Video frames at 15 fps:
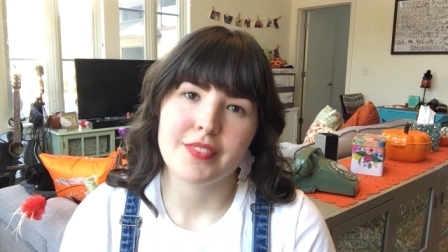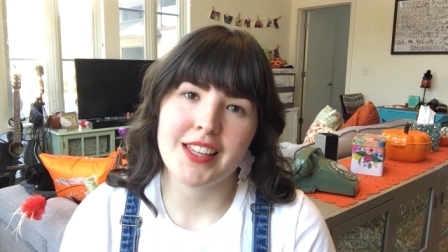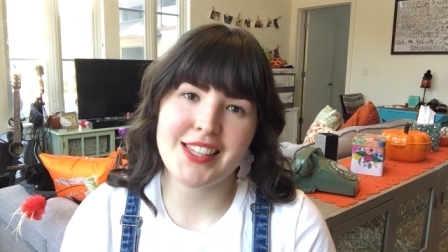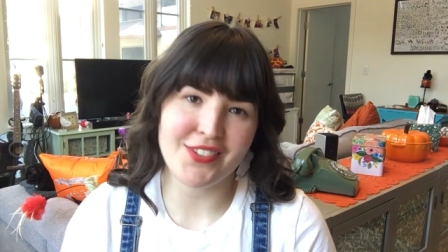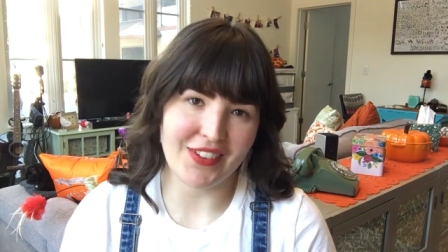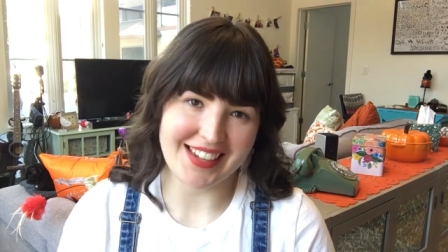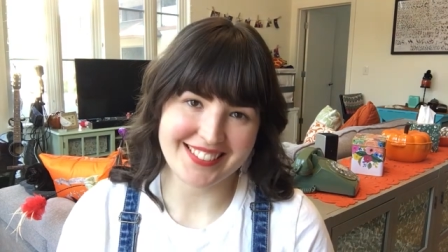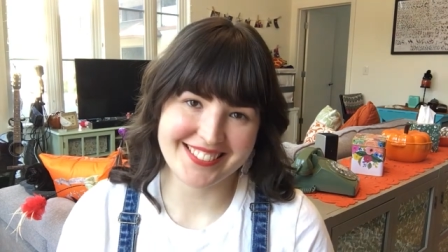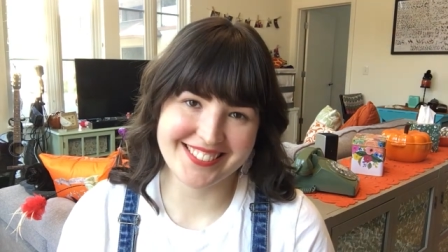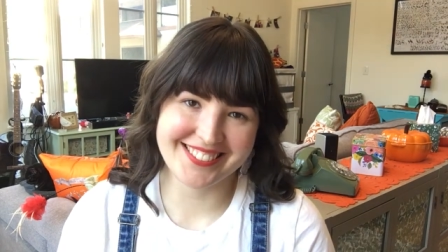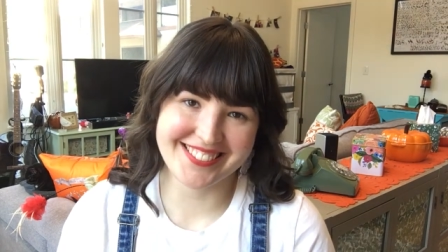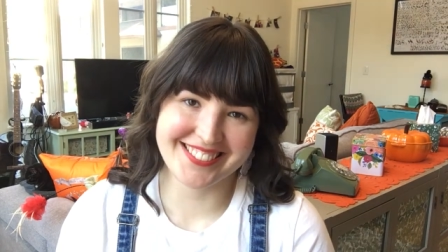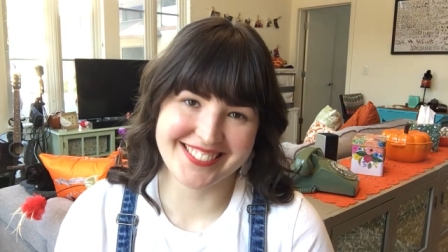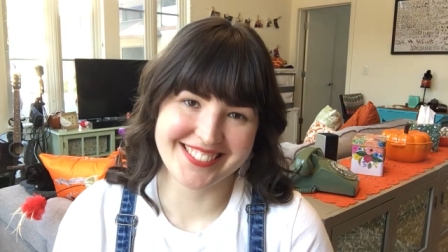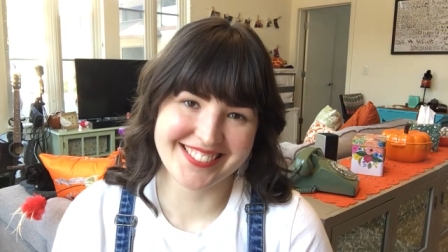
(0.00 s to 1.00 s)
It's fine.
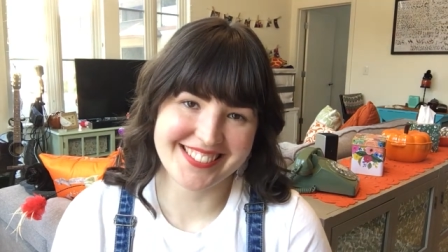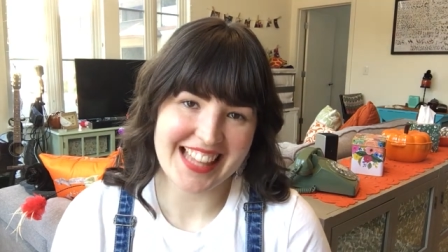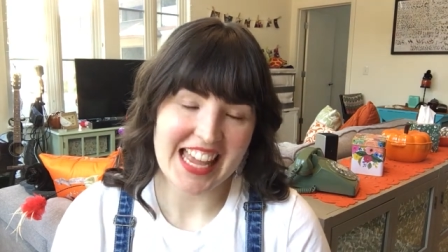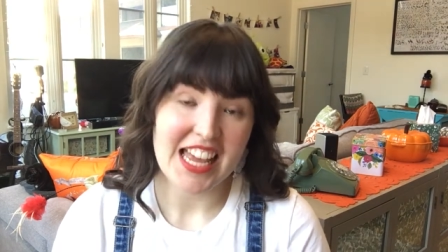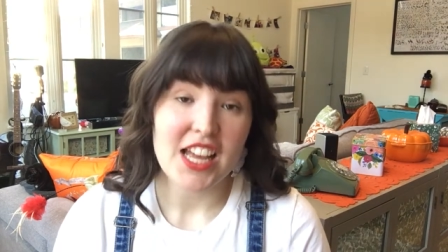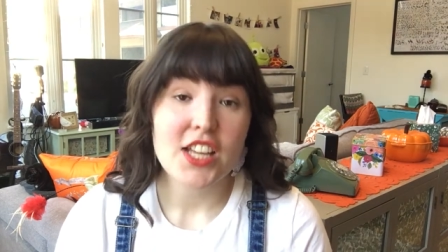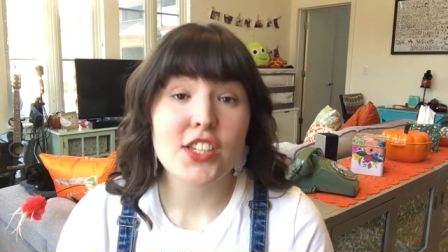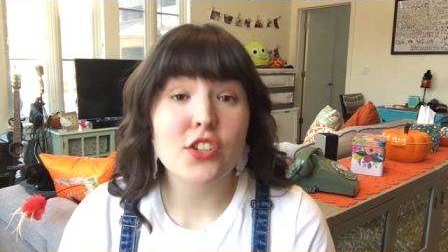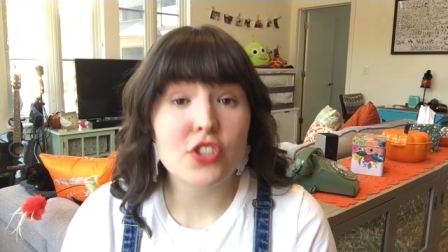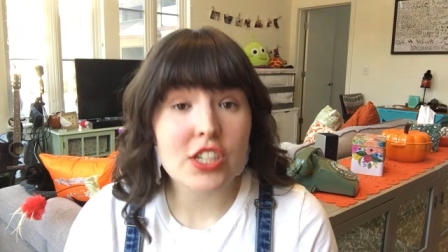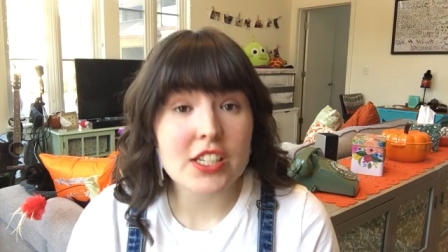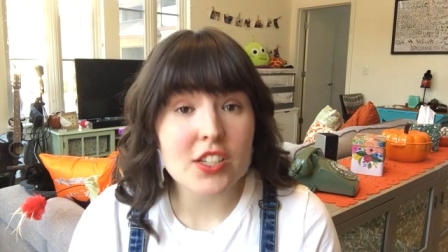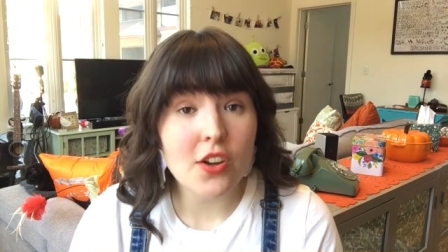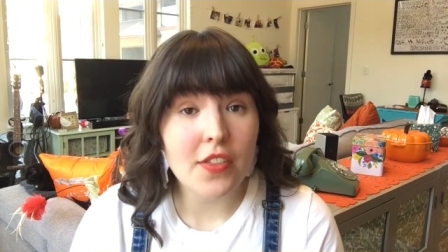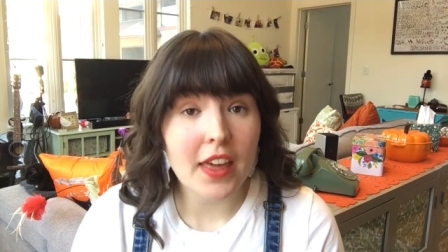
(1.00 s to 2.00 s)
So
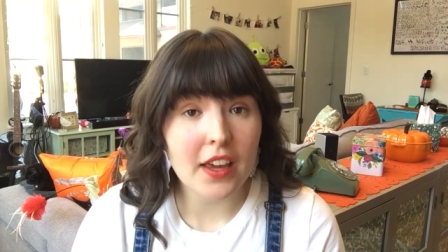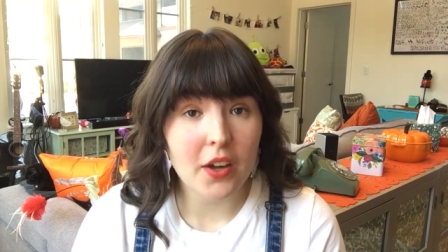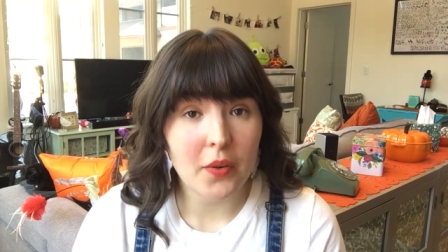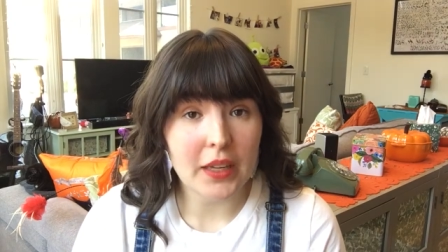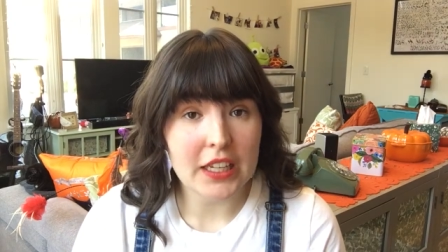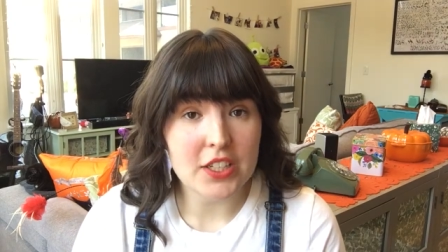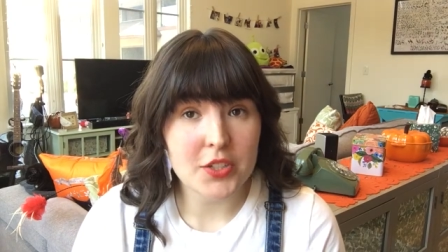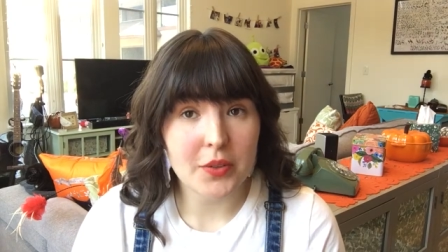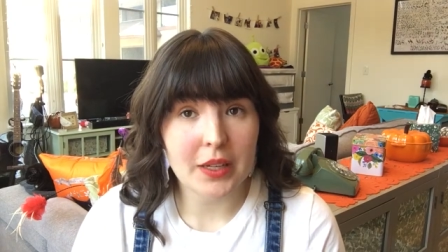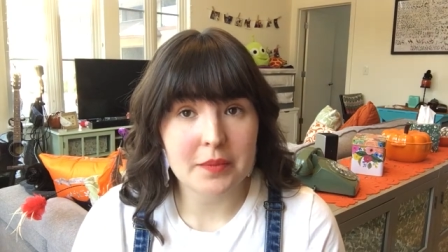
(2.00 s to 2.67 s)
just know that going into